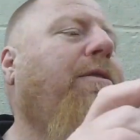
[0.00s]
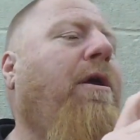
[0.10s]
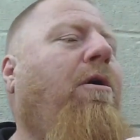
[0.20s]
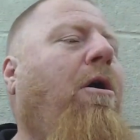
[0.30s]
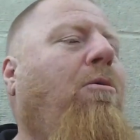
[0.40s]

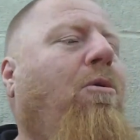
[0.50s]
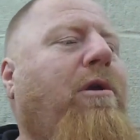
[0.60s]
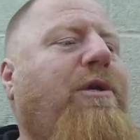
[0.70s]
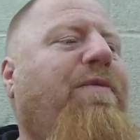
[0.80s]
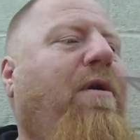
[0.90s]
their
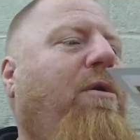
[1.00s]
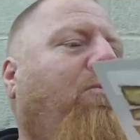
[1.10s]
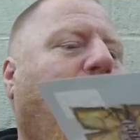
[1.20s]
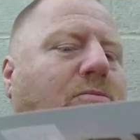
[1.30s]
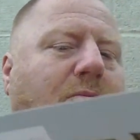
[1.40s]
artwork is
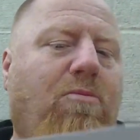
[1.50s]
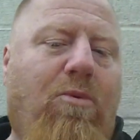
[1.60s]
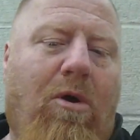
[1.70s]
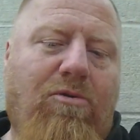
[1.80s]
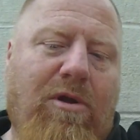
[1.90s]
very
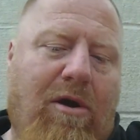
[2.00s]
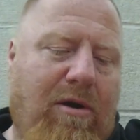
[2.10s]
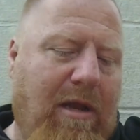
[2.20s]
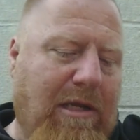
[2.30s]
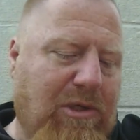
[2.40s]
well
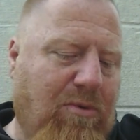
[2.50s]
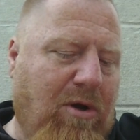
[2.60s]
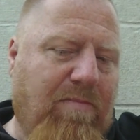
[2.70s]
done as well.